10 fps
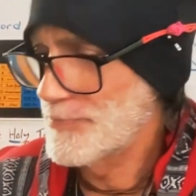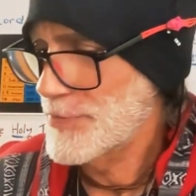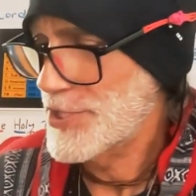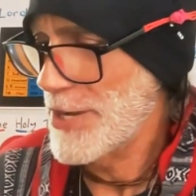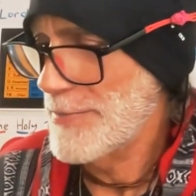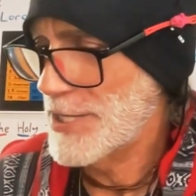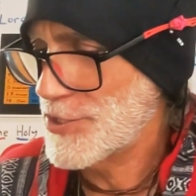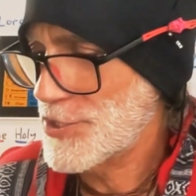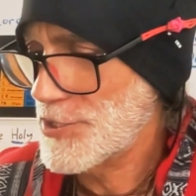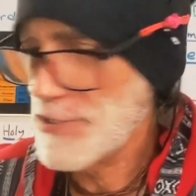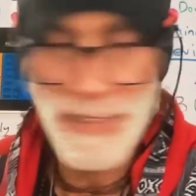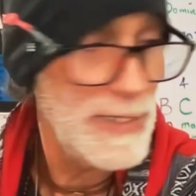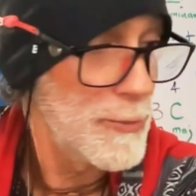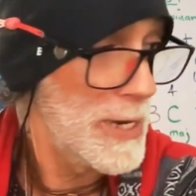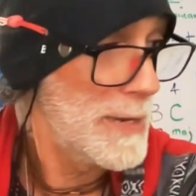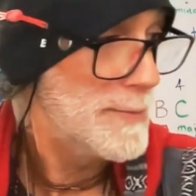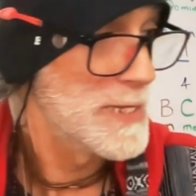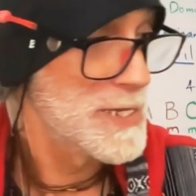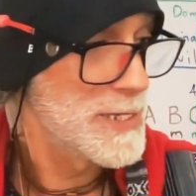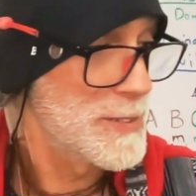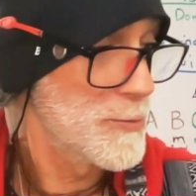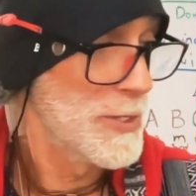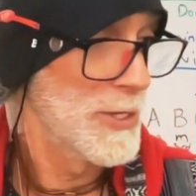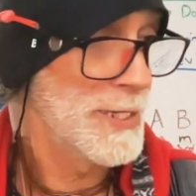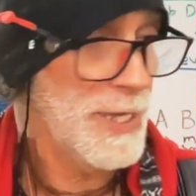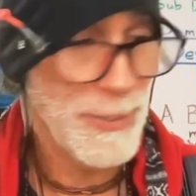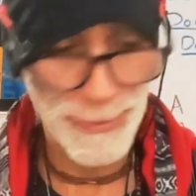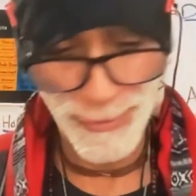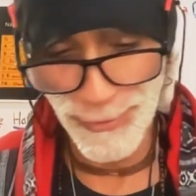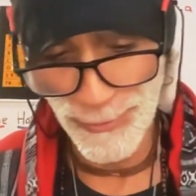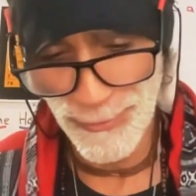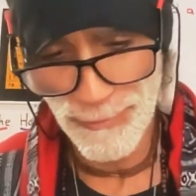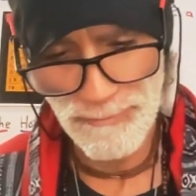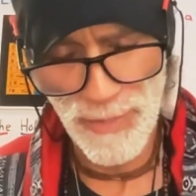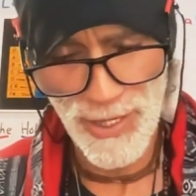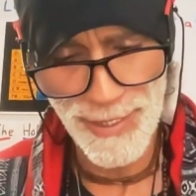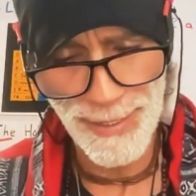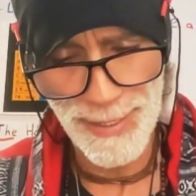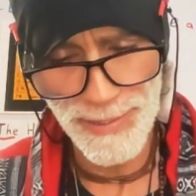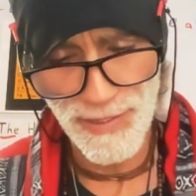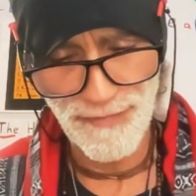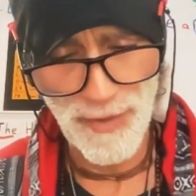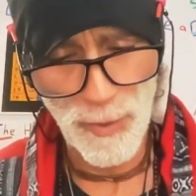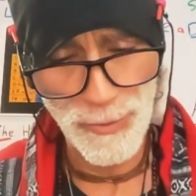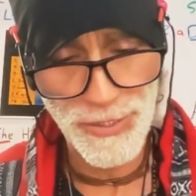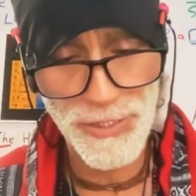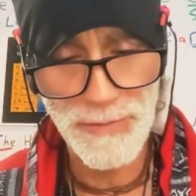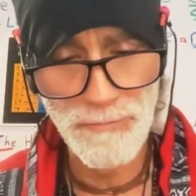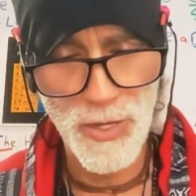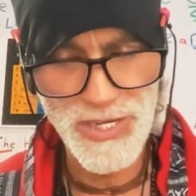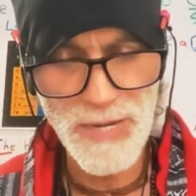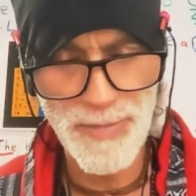So much what happens when I go to my default Monty